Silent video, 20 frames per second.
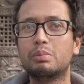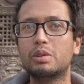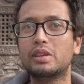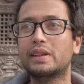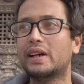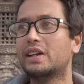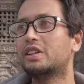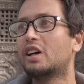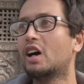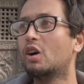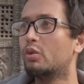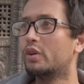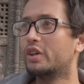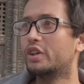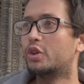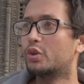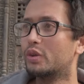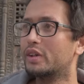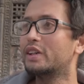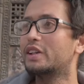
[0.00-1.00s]
Temple. That's how we
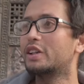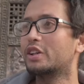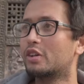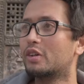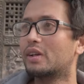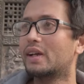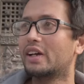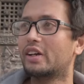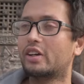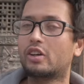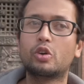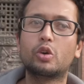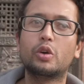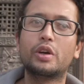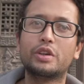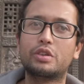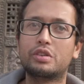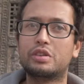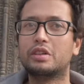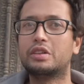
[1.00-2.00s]
do it, you know, like
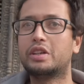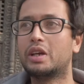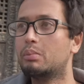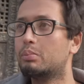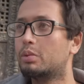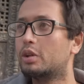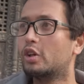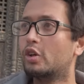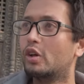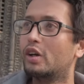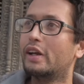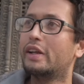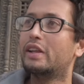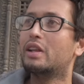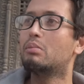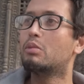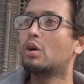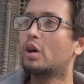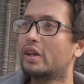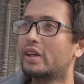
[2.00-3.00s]
going to the temple early
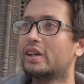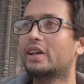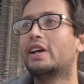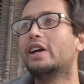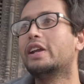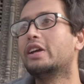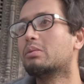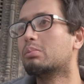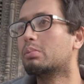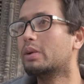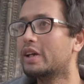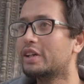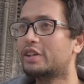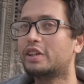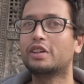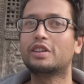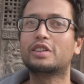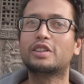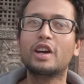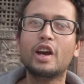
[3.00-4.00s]
in the morning, getting
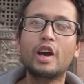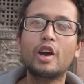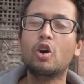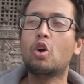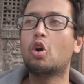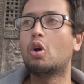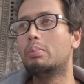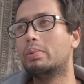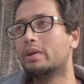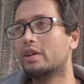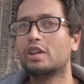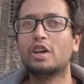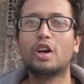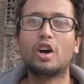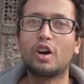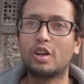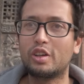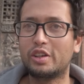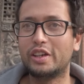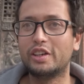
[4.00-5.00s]
blessings, hoping the
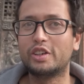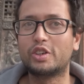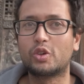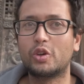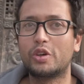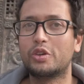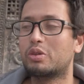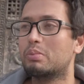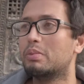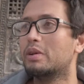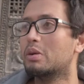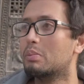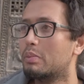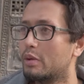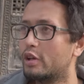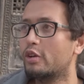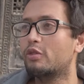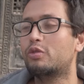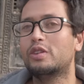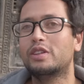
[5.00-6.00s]
all day it's going to be a
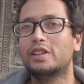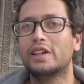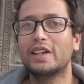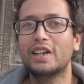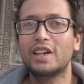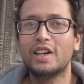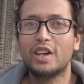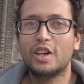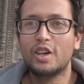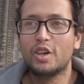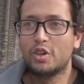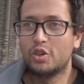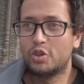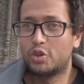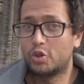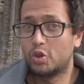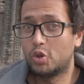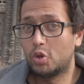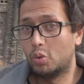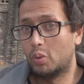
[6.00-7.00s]
beautiful day.
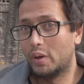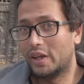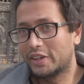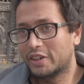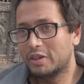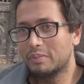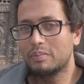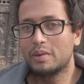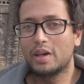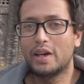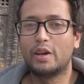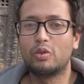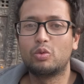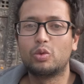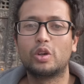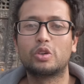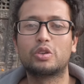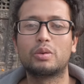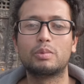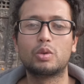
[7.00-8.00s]
So welcome
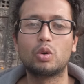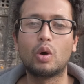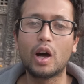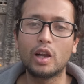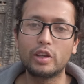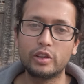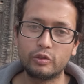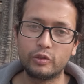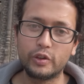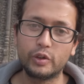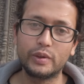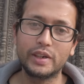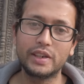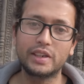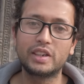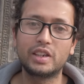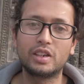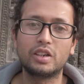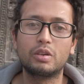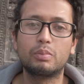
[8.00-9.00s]
and welcome to all the
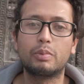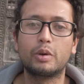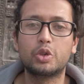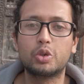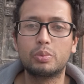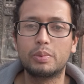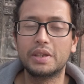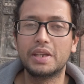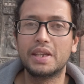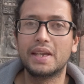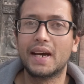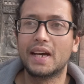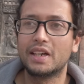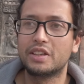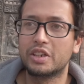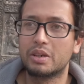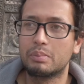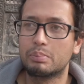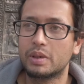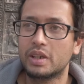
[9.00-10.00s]
viewers,
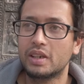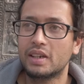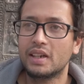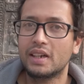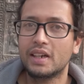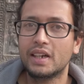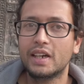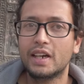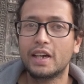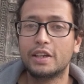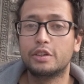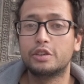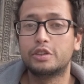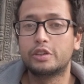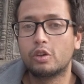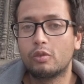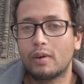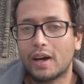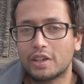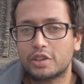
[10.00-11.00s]
Pashupatinath Temple, the
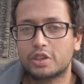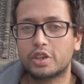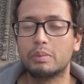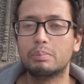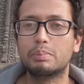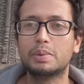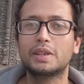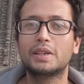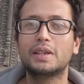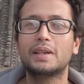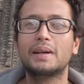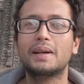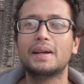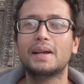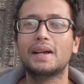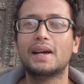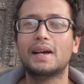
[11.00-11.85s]
Shiva's temple.